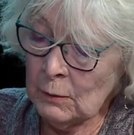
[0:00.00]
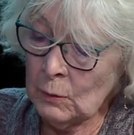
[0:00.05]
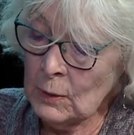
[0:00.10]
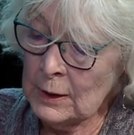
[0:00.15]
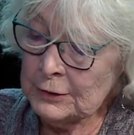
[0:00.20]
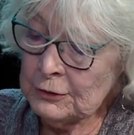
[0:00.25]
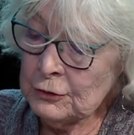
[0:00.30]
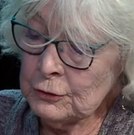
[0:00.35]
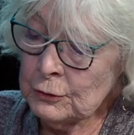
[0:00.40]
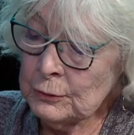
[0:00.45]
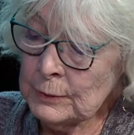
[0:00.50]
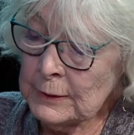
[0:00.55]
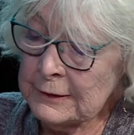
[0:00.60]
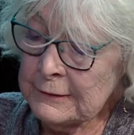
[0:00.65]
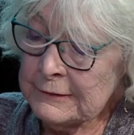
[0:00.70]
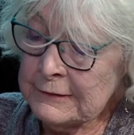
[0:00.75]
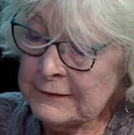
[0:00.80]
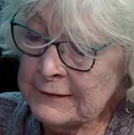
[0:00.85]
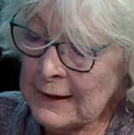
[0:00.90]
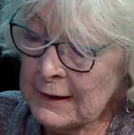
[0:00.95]
want to
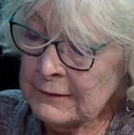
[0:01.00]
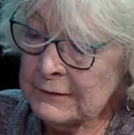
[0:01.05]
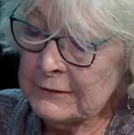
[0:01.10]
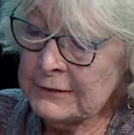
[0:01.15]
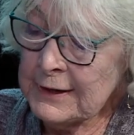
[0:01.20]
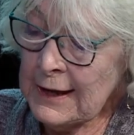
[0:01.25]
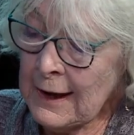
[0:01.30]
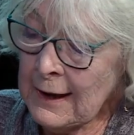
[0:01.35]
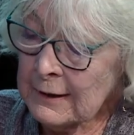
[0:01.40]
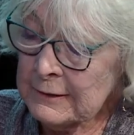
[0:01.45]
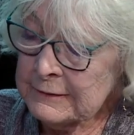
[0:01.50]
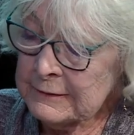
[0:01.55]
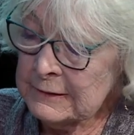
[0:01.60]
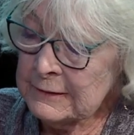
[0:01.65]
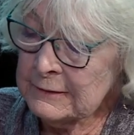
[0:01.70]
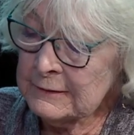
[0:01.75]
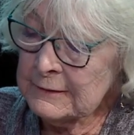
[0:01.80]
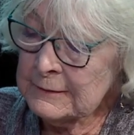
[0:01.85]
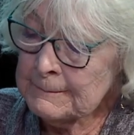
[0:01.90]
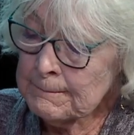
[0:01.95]
assess
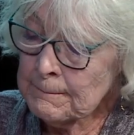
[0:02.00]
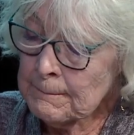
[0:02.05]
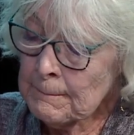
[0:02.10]
taxes.